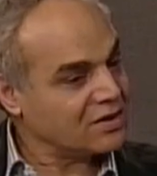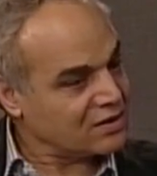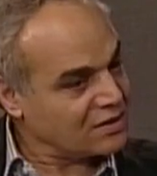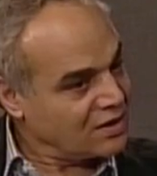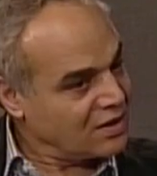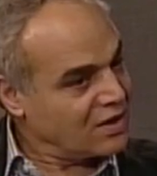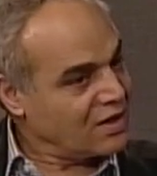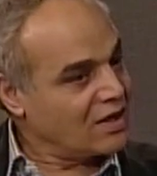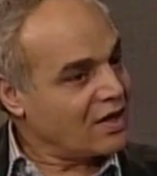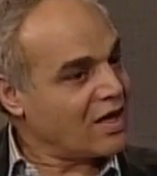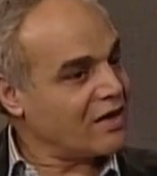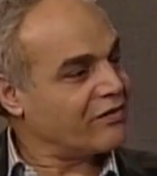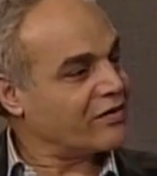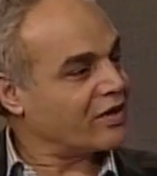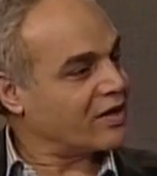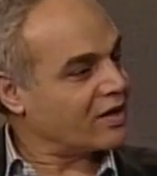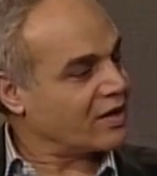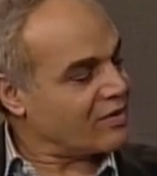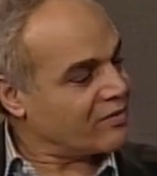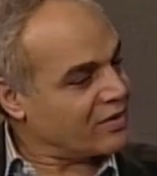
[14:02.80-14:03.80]
and
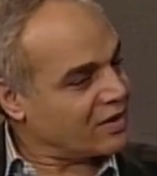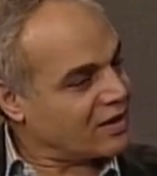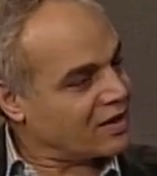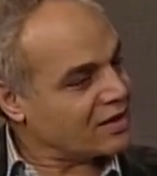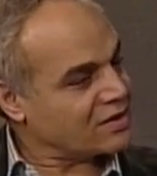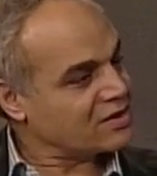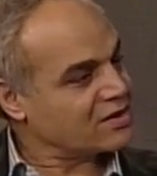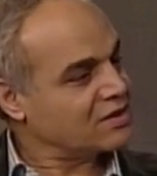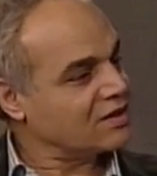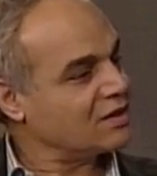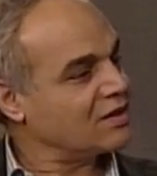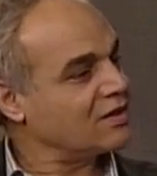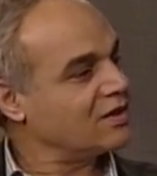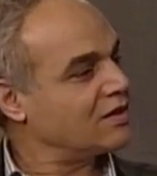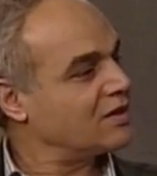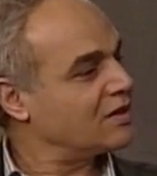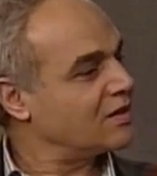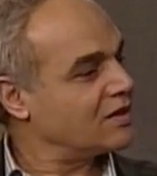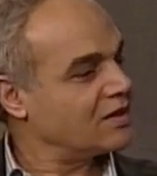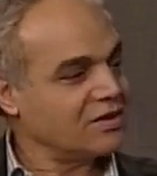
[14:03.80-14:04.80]
African America
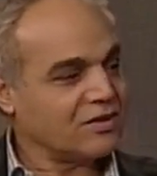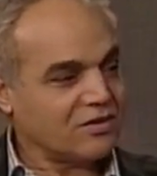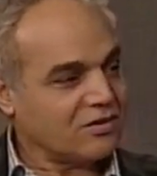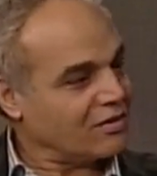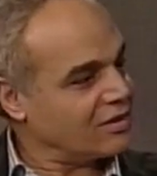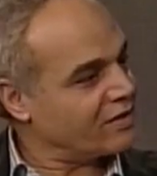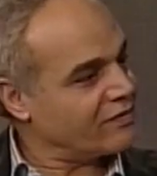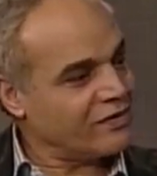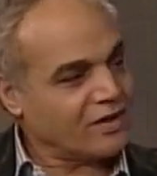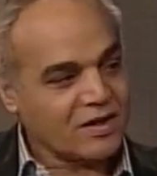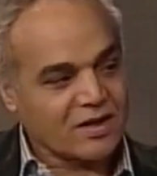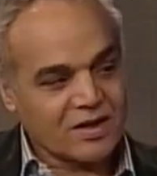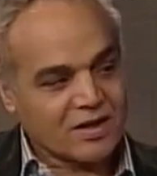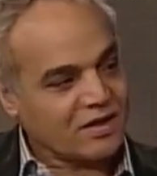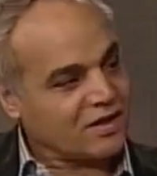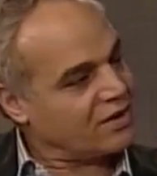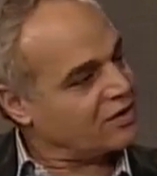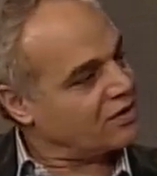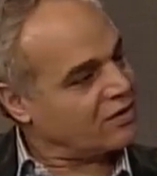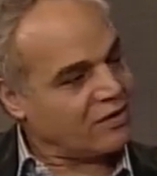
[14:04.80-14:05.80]
still, uh, you know, living,
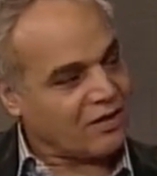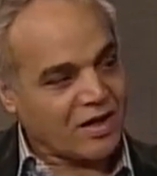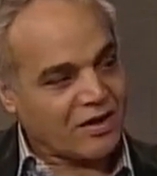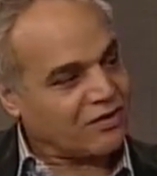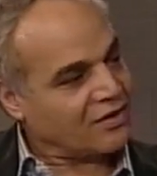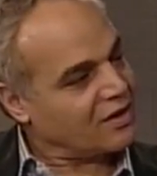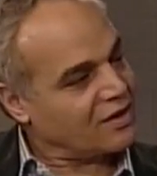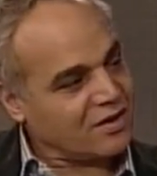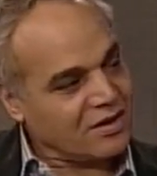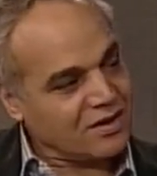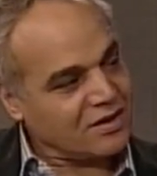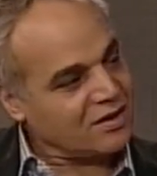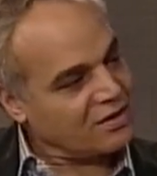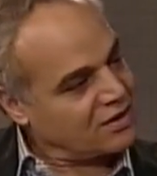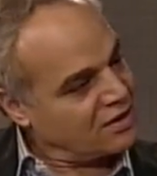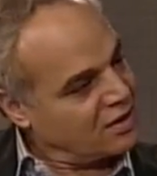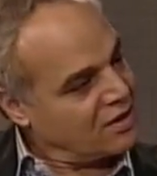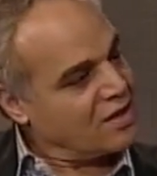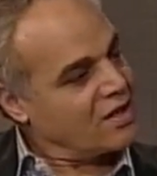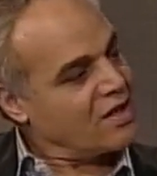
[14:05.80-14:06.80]
uh, you know, nothing
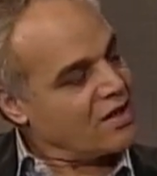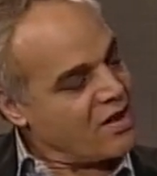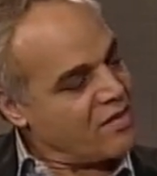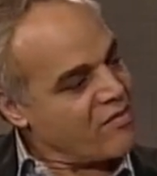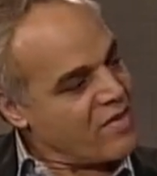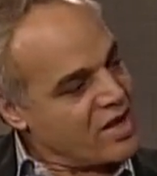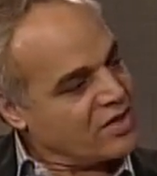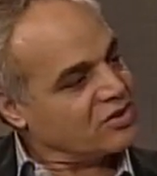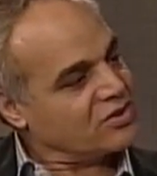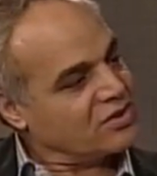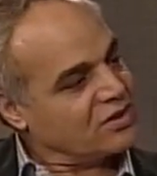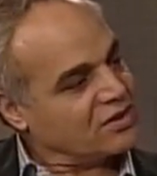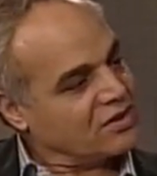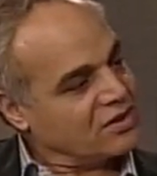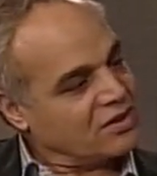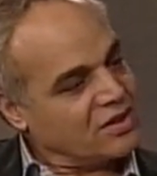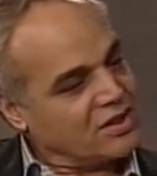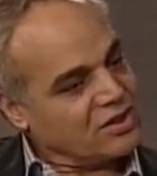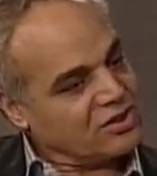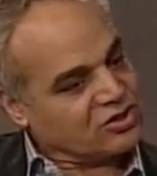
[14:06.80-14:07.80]
really a uh, major
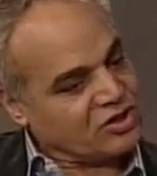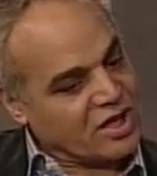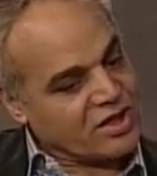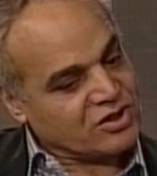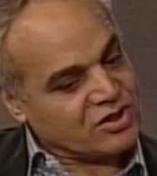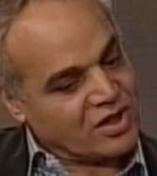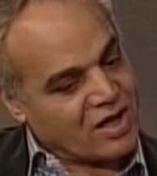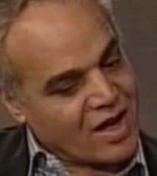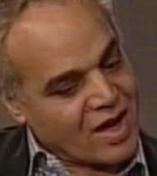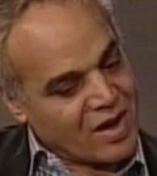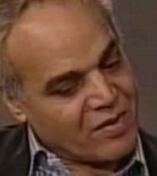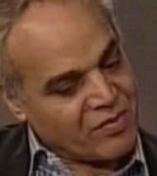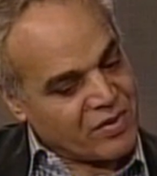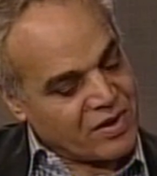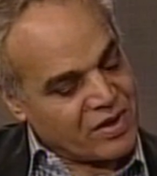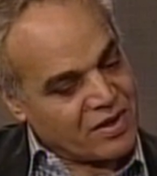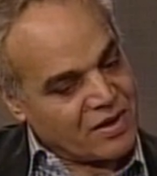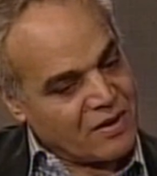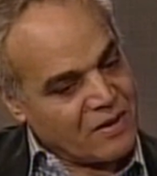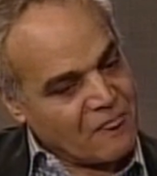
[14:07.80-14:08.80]
uh, change in
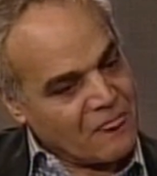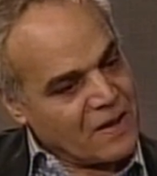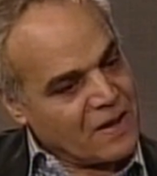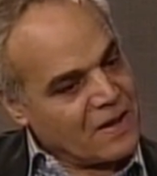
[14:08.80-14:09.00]
happening.